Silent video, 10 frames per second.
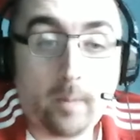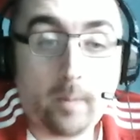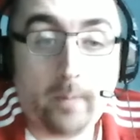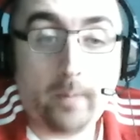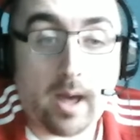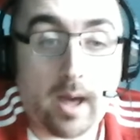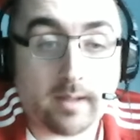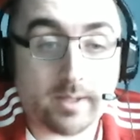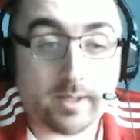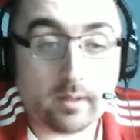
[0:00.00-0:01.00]

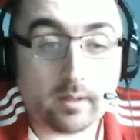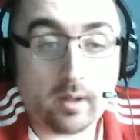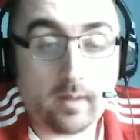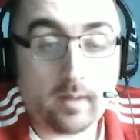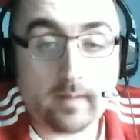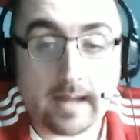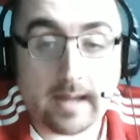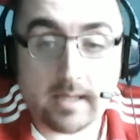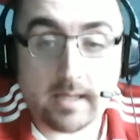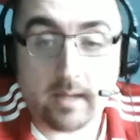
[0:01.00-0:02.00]
But that
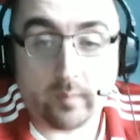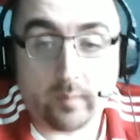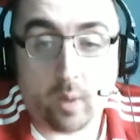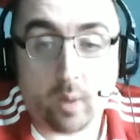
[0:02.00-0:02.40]
is the end of the Raw